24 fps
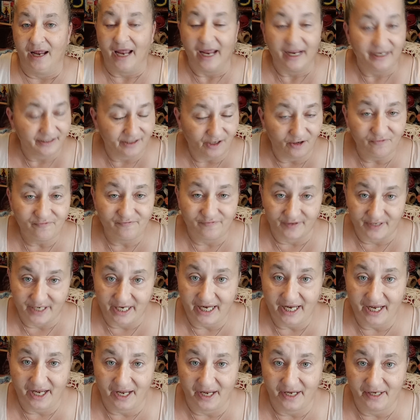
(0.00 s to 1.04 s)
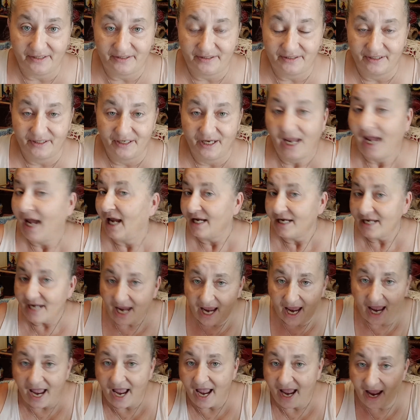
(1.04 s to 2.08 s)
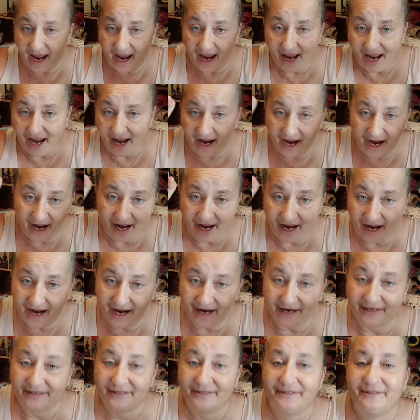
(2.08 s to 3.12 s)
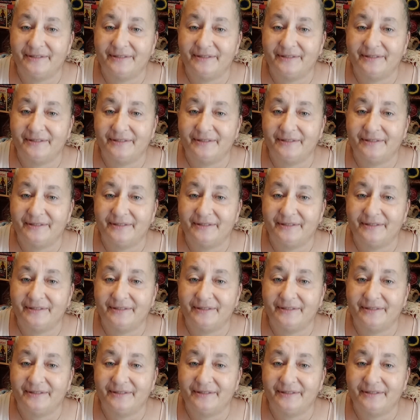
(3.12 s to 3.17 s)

And don't forget, yay!